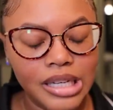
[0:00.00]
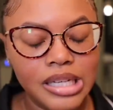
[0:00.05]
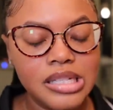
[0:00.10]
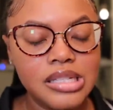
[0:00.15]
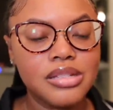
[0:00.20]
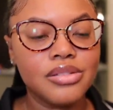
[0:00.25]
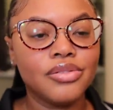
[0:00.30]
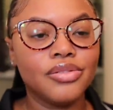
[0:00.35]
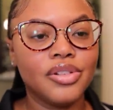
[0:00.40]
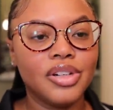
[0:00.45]

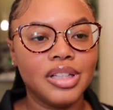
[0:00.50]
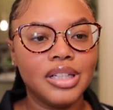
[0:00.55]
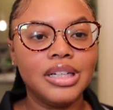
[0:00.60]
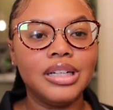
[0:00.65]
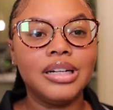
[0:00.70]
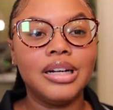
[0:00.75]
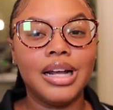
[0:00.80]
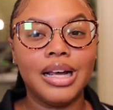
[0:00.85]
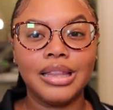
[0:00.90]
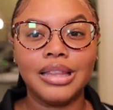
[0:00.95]
is really
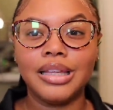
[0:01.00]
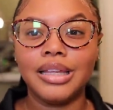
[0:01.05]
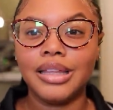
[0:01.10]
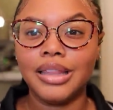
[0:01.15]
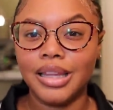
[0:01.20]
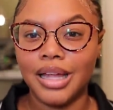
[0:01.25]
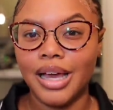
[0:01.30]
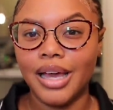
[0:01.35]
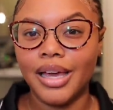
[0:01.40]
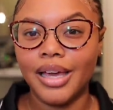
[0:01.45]
nothing
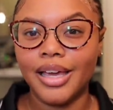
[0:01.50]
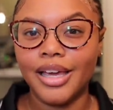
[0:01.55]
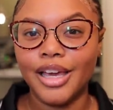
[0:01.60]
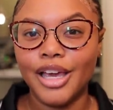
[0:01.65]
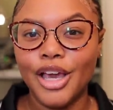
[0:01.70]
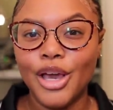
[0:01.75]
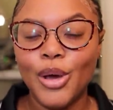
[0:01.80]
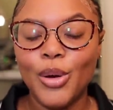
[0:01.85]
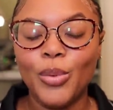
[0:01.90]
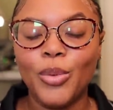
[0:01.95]
like
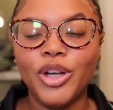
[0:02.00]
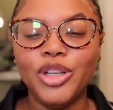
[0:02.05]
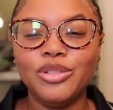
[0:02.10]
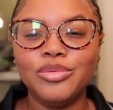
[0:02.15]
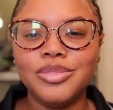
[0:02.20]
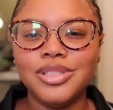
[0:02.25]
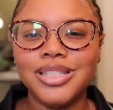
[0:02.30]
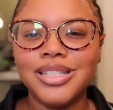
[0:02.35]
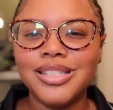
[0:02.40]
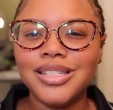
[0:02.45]
when
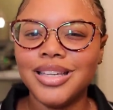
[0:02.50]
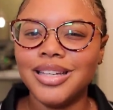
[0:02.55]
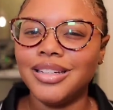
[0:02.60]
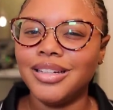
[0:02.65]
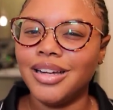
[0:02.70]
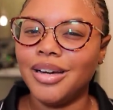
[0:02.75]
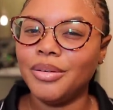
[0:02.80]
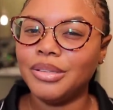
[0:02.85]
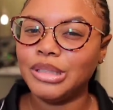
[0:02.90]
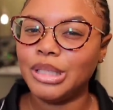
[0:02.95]
you just get
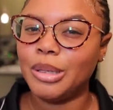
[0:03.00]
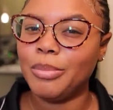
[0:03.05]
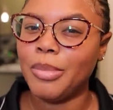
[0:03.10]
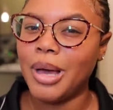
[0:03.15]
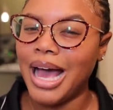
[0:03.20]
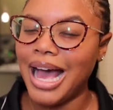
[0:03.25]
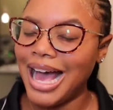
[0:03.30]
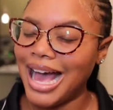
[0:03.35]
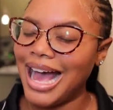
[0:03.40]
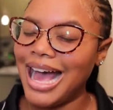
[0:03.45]
done with a
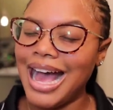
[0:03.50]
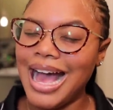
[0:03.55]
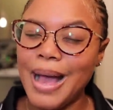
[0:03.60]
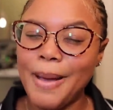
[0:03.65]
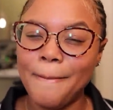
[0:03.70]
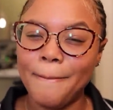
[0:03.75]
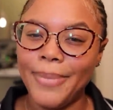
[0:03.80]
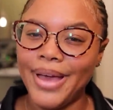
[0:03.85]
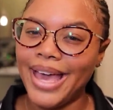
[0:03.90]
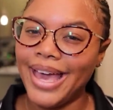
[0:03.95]

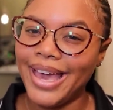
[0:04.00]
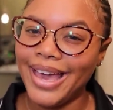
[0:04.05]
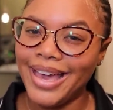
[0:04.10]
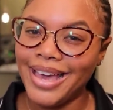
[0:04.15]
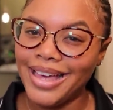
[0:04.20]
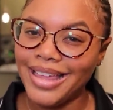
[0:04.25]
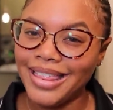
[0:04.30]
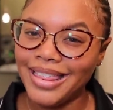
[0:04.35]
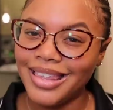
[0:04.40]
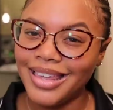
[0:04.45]
hot
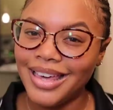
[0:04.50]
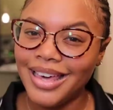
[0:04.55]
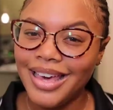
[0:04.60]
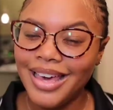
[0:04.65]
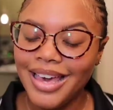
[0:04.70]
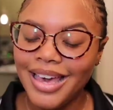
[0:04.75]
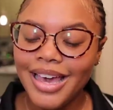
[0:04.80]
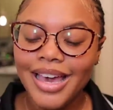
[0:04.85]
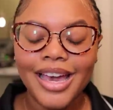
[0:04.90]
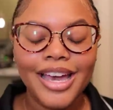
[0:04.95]
bath
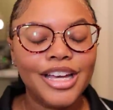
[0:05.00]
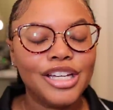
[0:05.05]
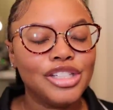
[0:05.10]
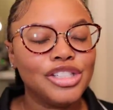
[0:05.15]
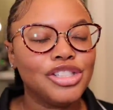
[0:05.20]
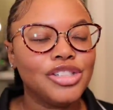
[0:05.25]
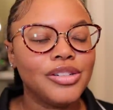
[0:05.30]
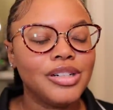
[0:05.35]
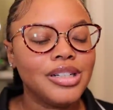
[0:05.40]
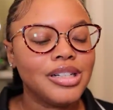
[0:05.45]

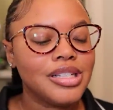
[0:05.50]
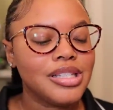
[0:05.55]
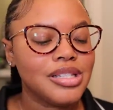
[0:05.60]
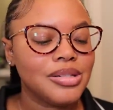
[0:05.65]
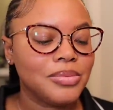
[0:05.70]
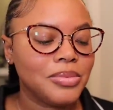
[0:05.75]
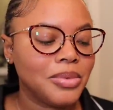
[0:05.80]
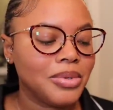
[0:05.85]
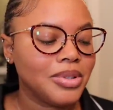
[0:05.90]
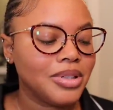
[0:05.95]
and drinking
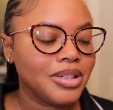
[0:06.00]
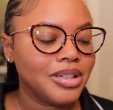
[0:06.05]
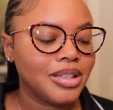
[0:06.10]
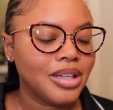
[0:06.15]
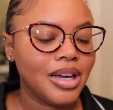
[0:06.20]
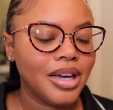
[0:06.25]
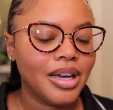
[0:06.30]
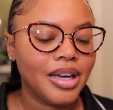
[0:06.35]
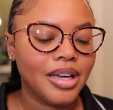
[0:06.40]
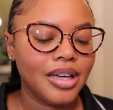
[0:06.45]
some water.
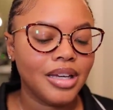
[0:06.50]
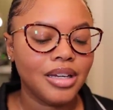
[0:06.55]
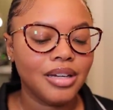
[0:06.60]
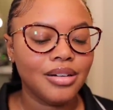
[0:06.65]
Like,